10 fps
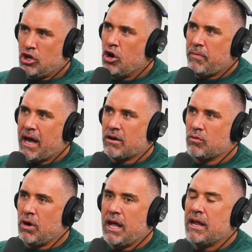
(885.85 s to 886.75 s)
no matter
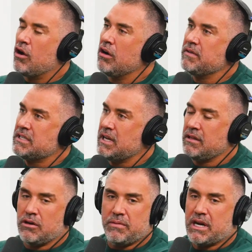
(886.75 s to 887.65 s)
what, and all of a
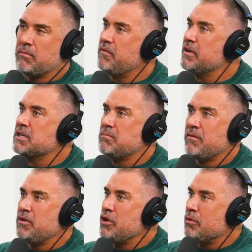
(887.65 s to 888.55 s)
sudden they'll become a victim
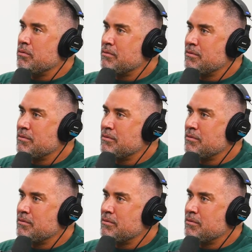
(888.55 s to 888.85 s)
of you.